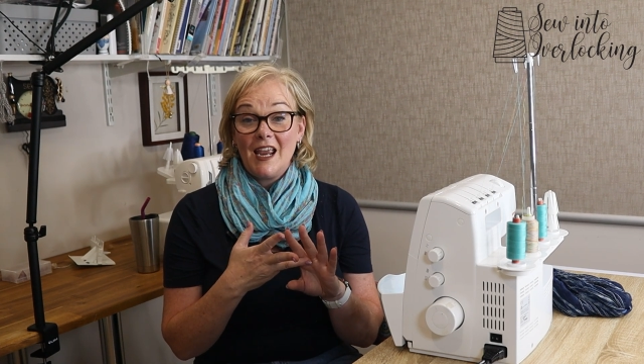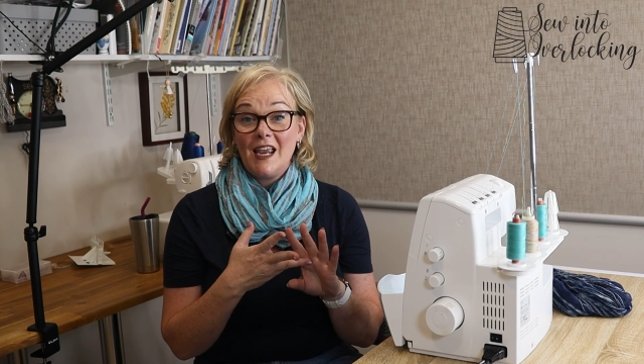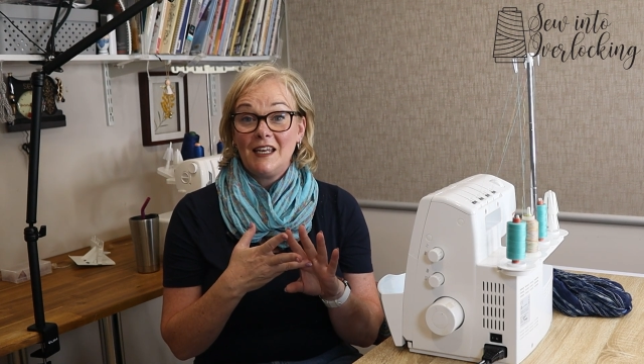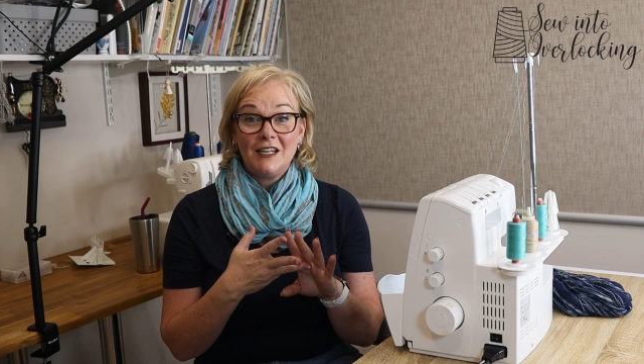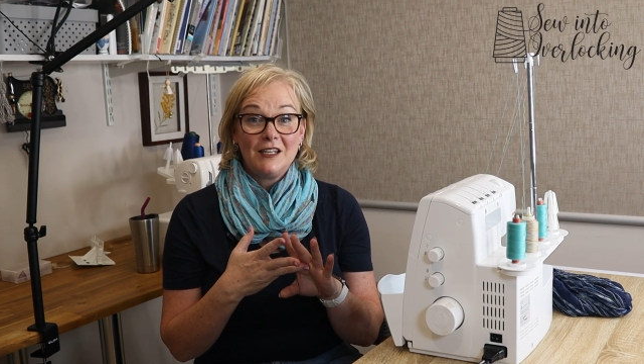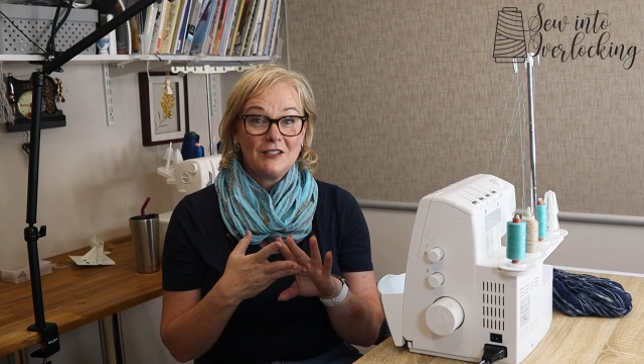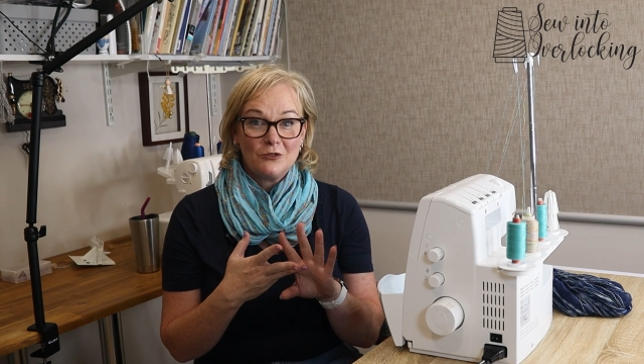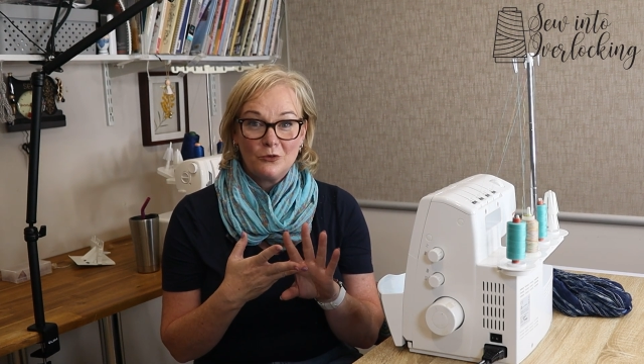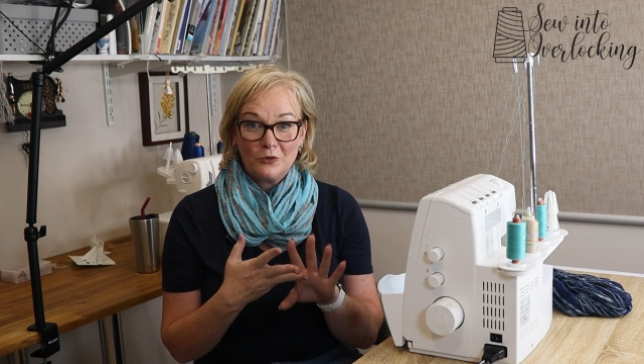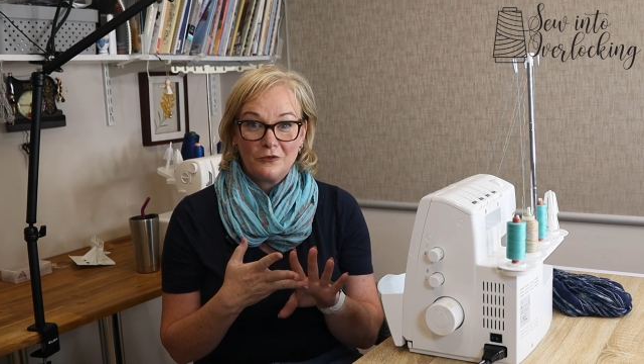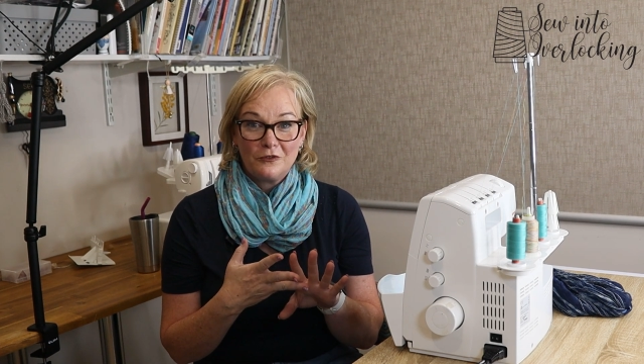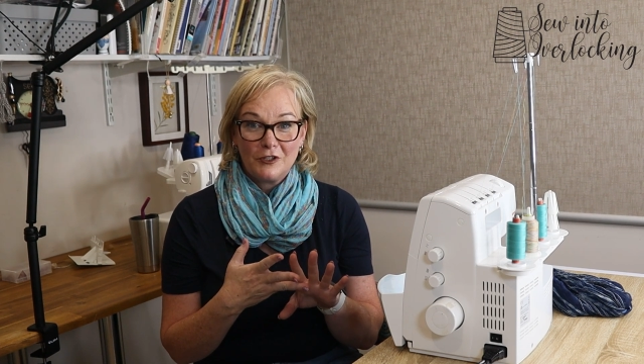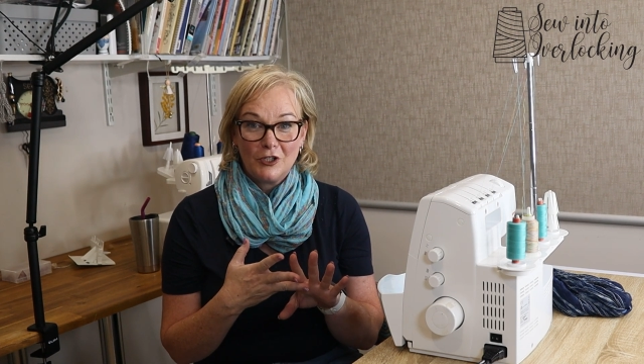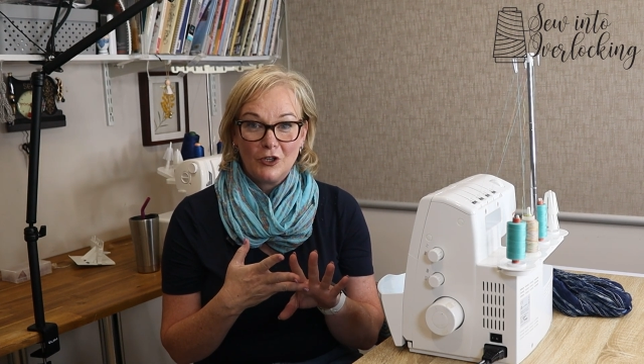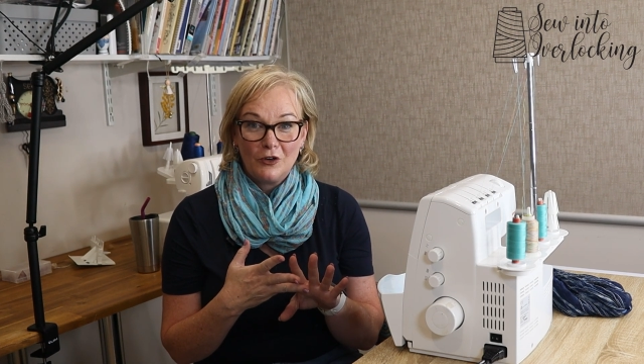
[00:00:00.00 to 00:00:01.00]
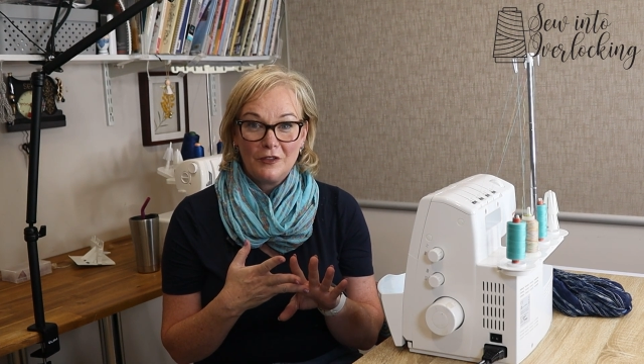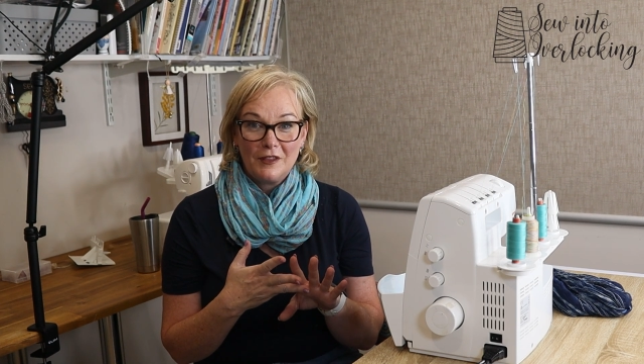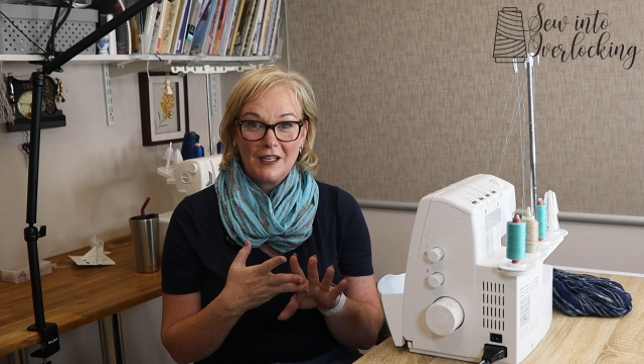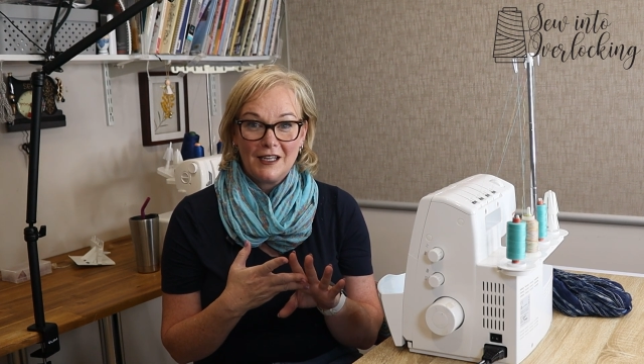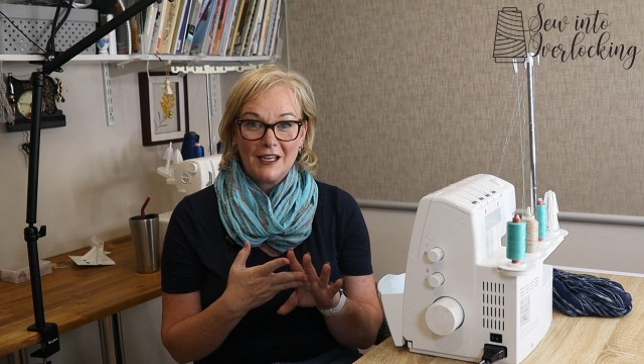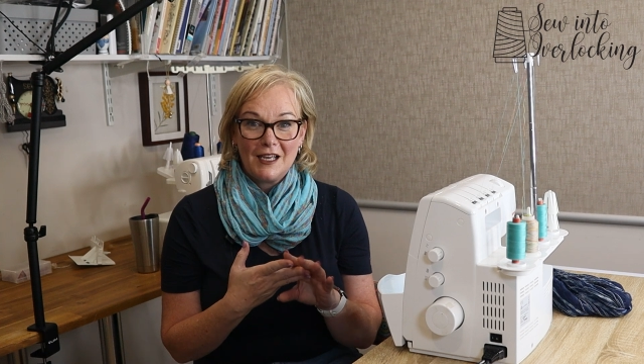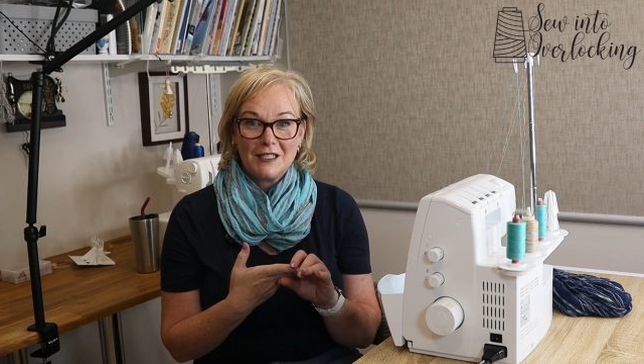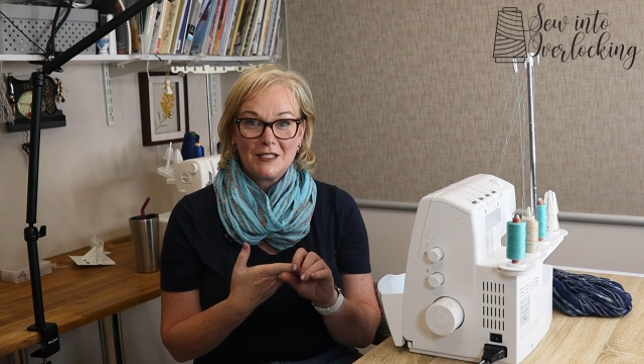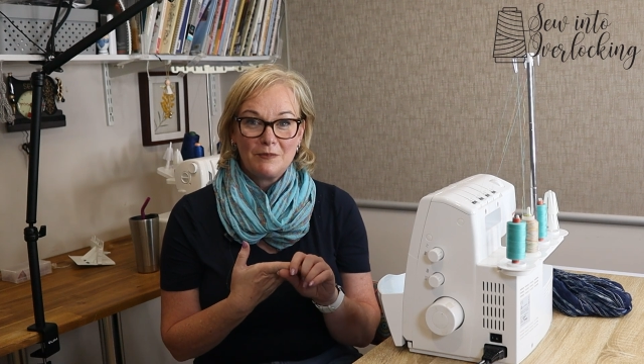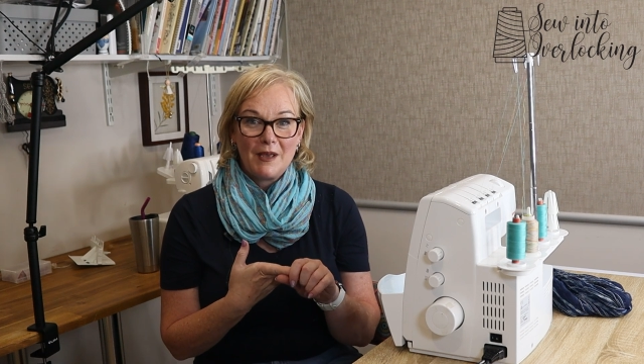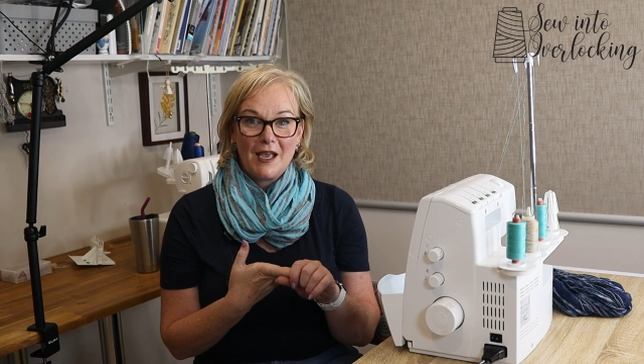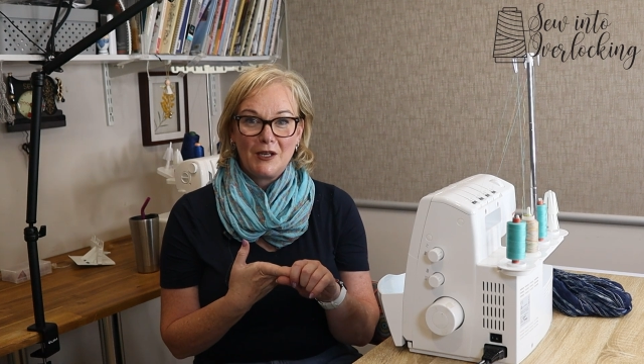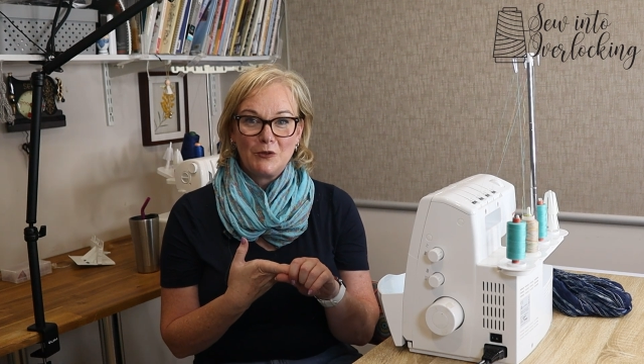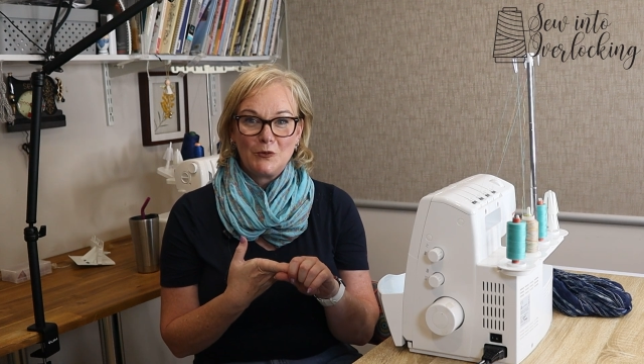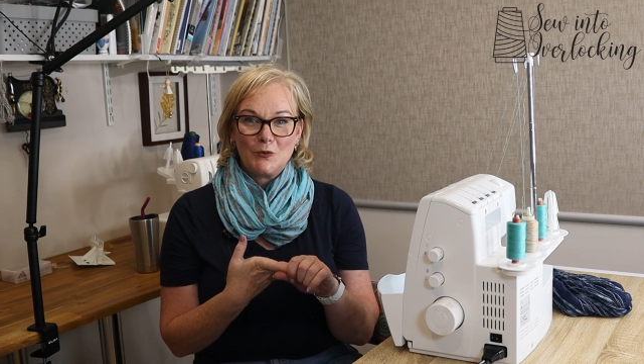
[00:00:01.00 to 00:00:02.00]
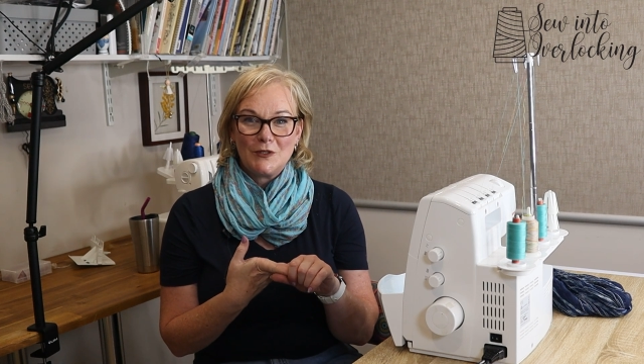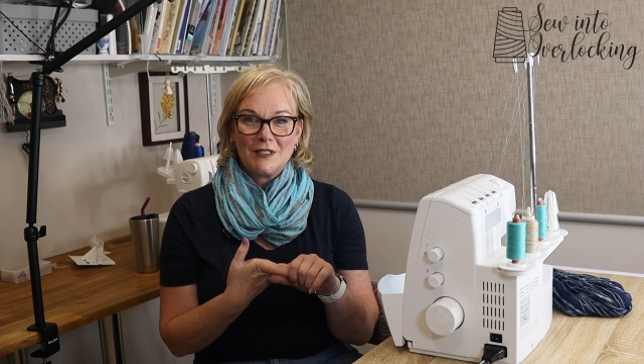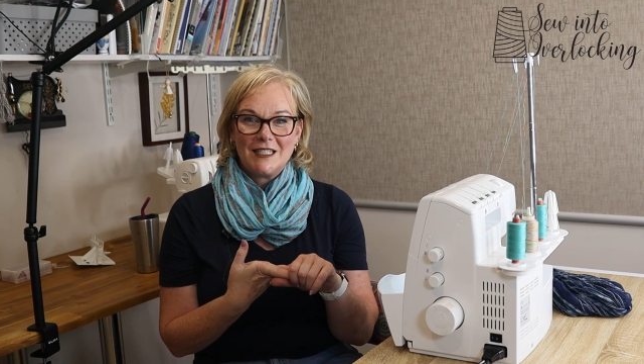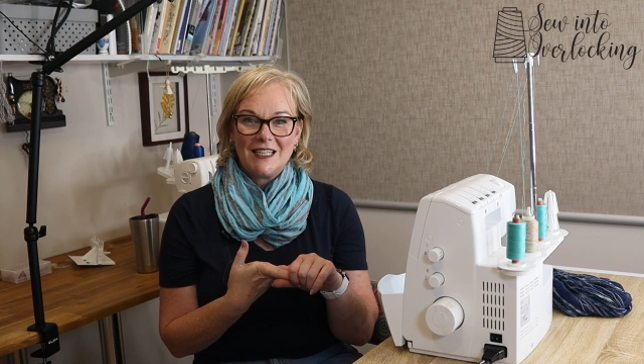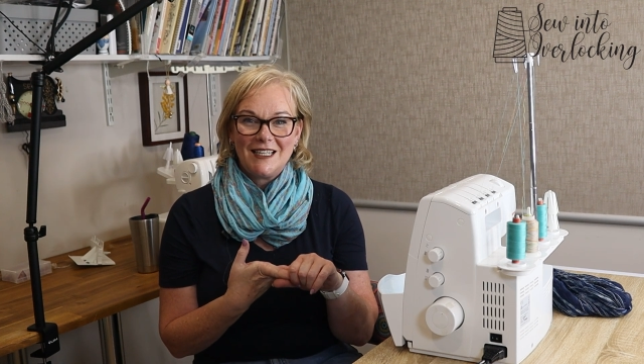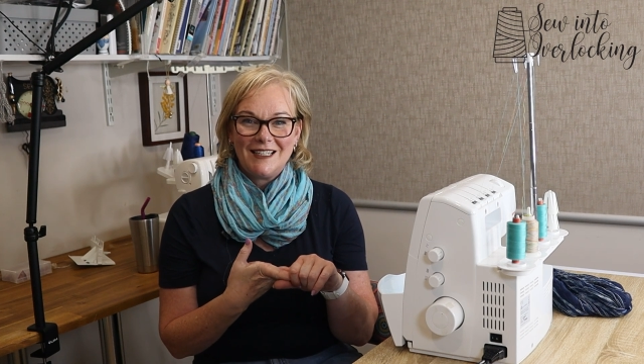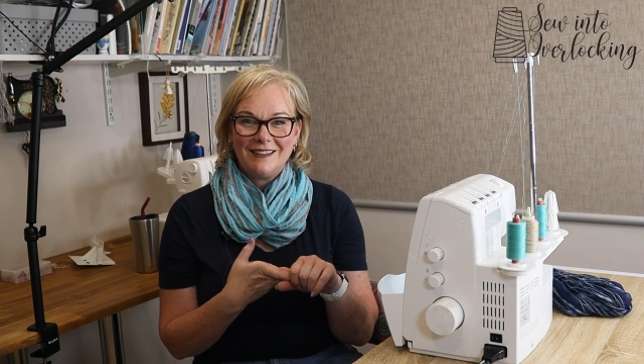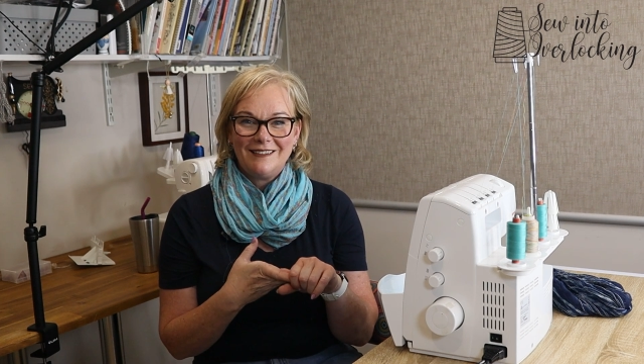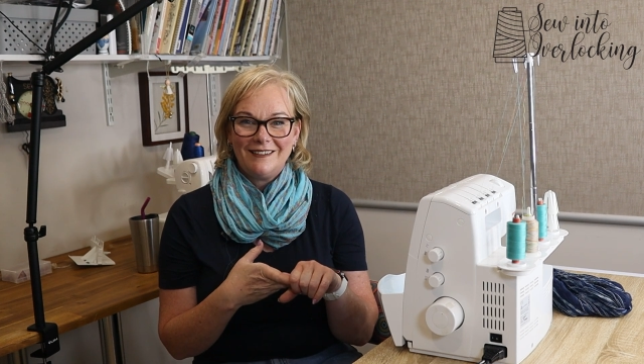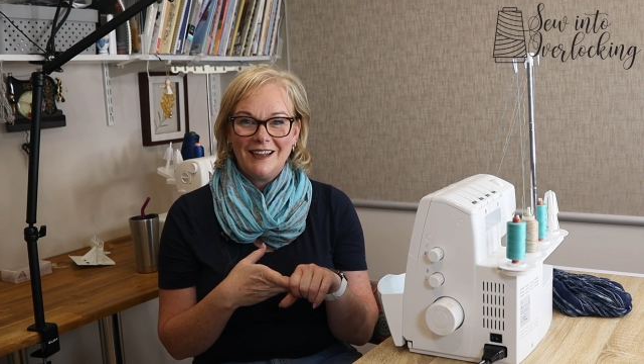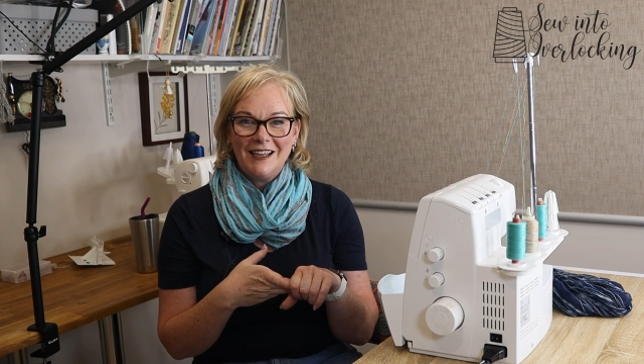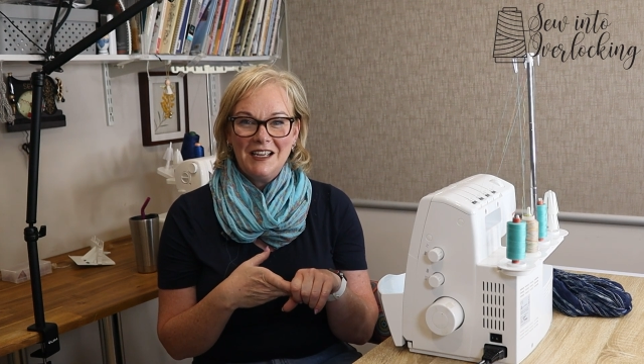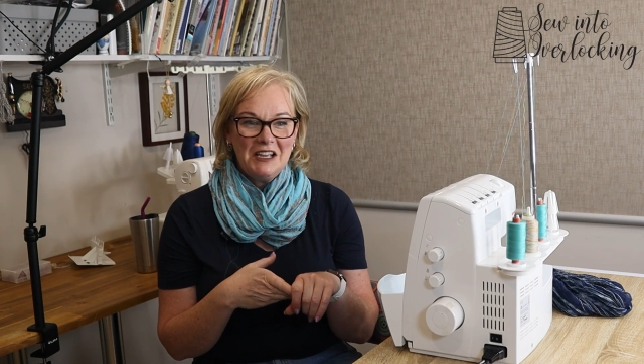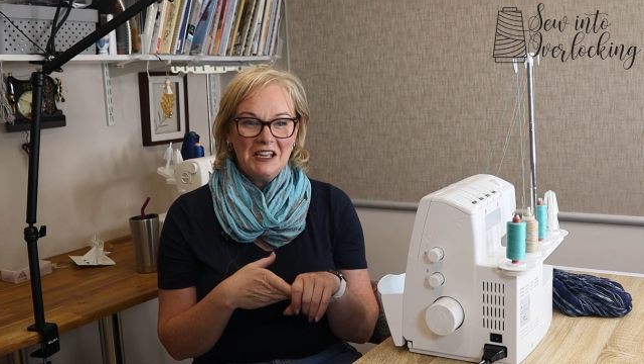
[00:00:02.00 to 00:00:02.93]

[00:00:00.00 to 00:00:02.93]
any sort of clothing as panels in